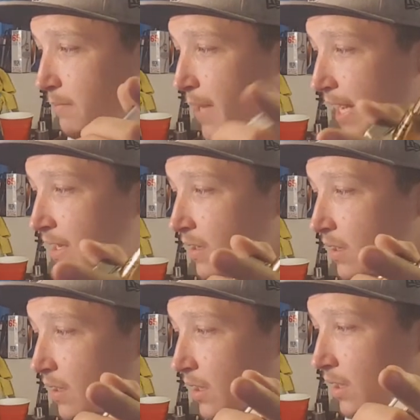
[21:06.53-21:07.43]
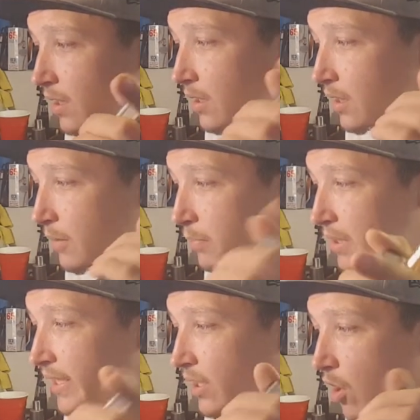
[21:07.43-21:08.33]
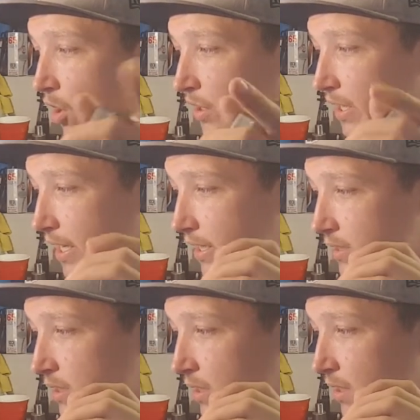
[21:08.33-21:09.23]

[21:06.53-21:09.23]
many complete RDAs.